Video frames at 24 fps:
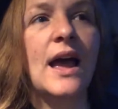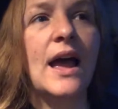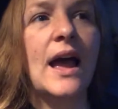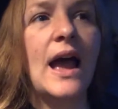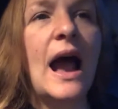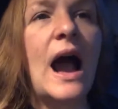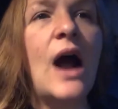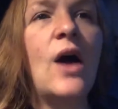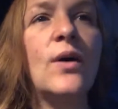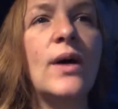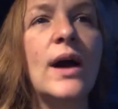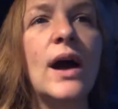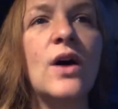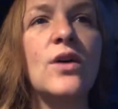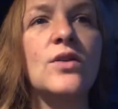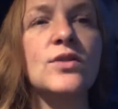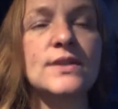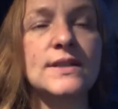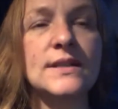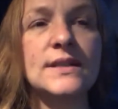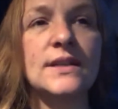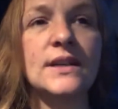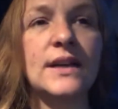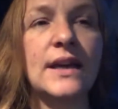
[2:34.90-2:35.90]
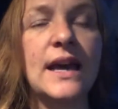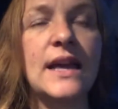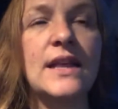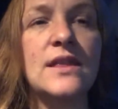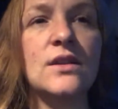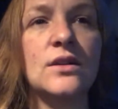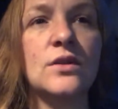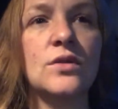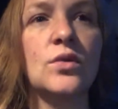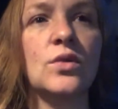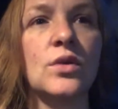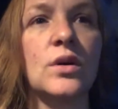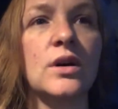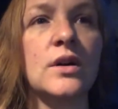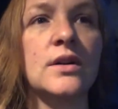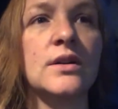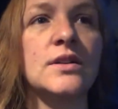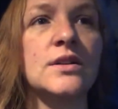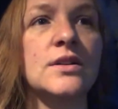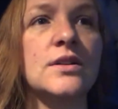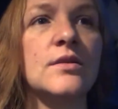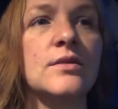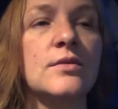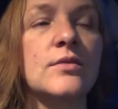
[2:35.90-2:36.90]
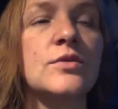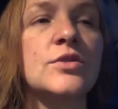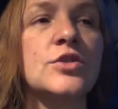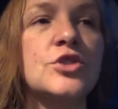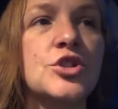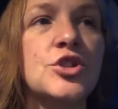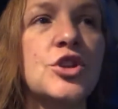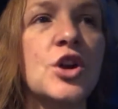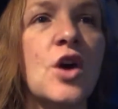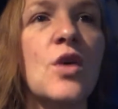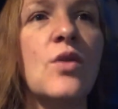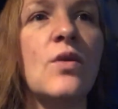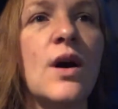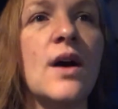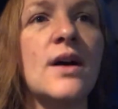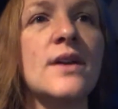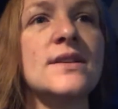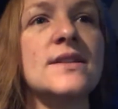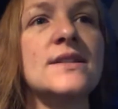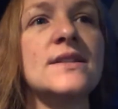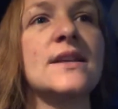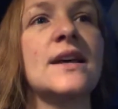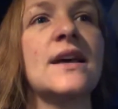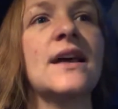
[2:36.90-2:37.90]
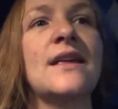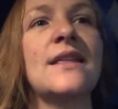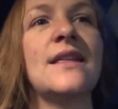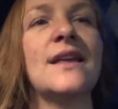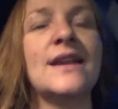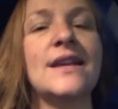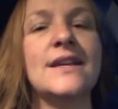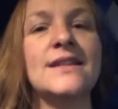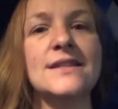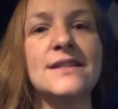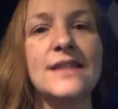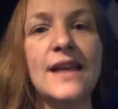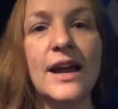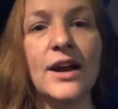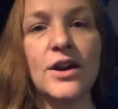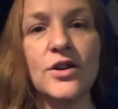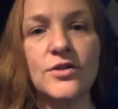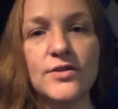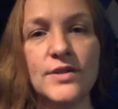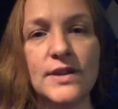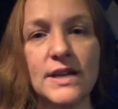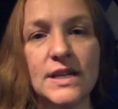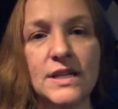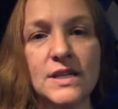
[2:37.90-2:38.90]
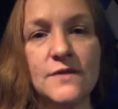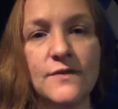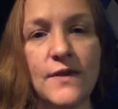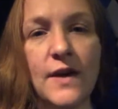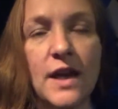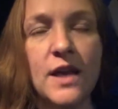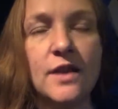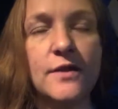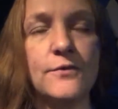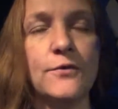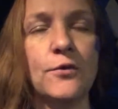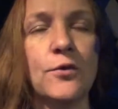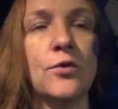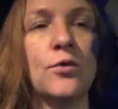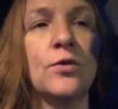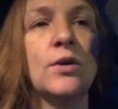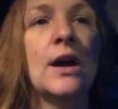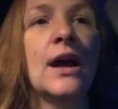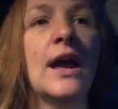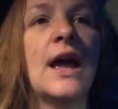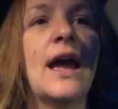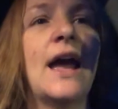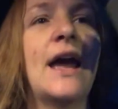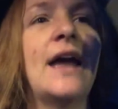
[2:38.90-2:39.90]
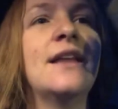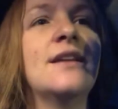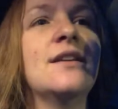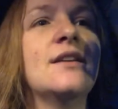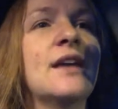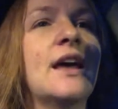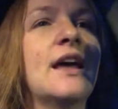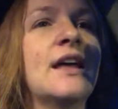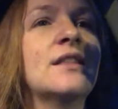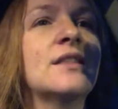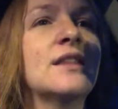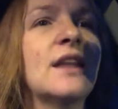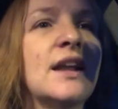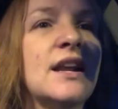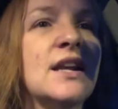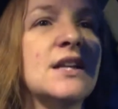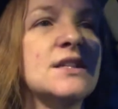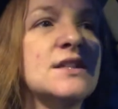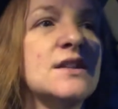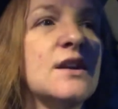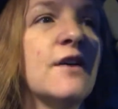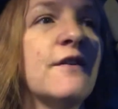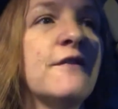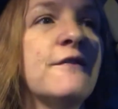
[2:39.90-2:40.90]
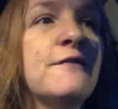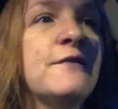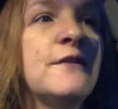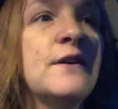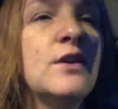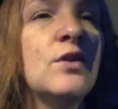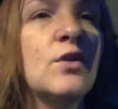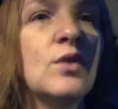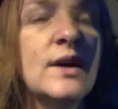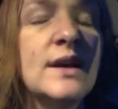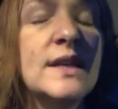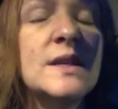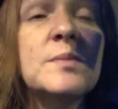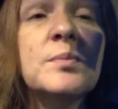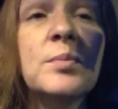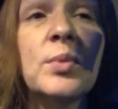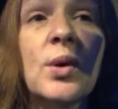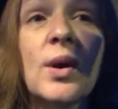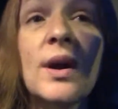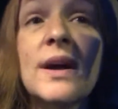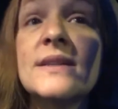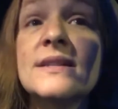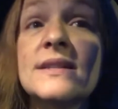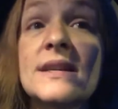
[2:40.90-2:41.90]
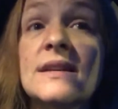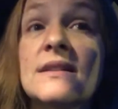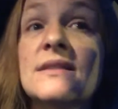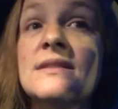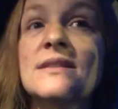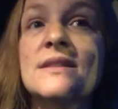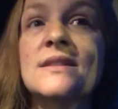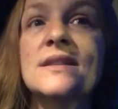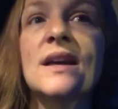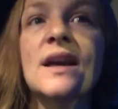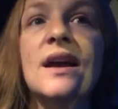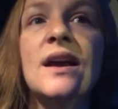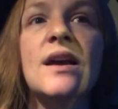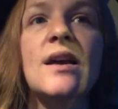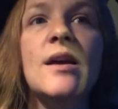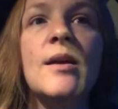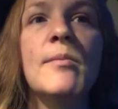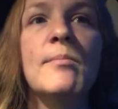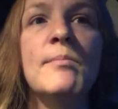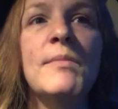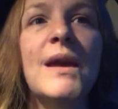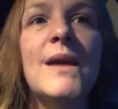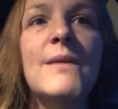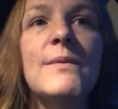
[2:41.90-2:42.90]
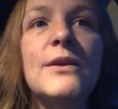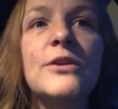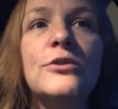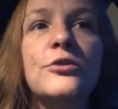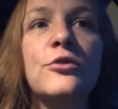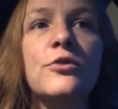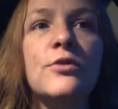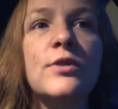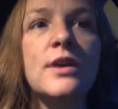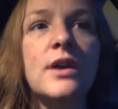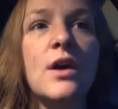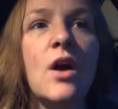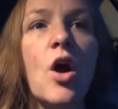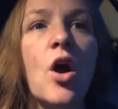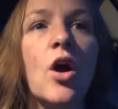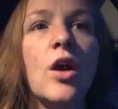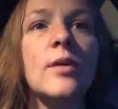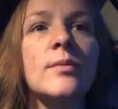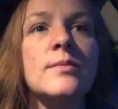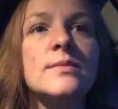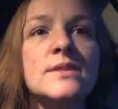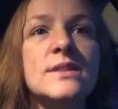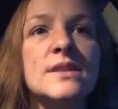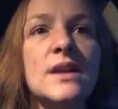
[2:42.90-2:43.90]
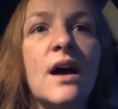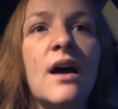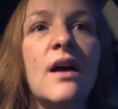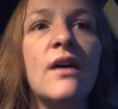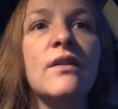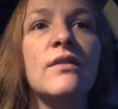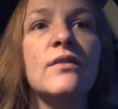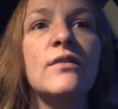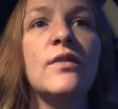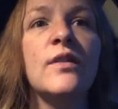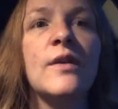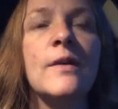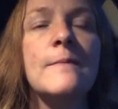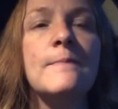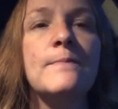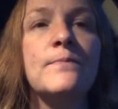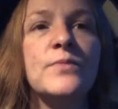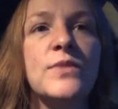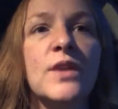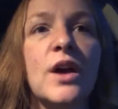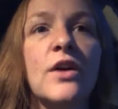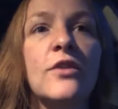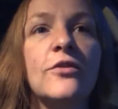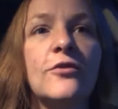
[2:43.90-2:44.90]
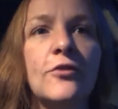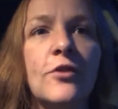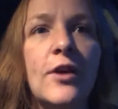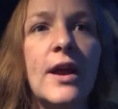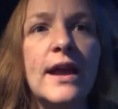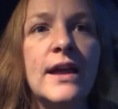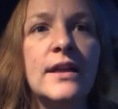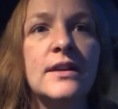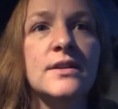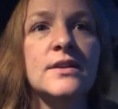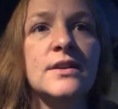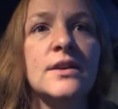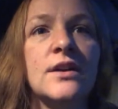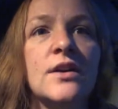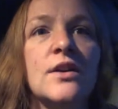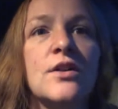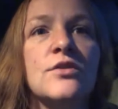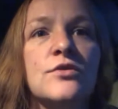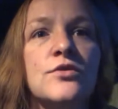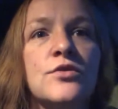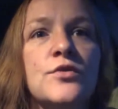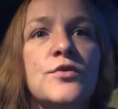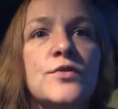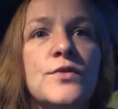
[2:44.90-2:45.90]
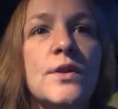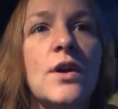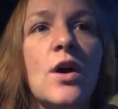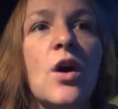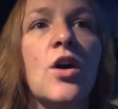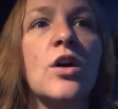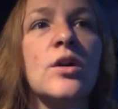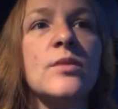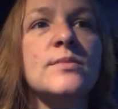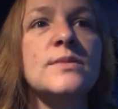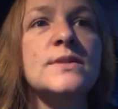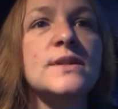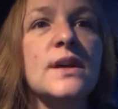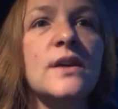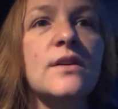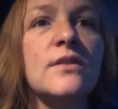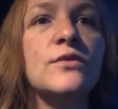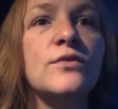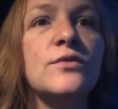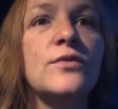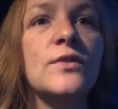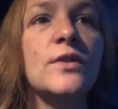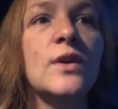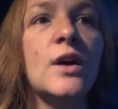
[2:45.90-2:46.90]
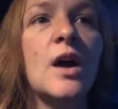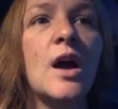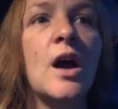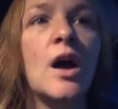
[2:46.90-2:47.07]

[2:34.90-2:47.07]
How else can the Lord show us that He's there, that He's faithful, and let us feel His presence? Maybe through the arms of a friend, through the arms of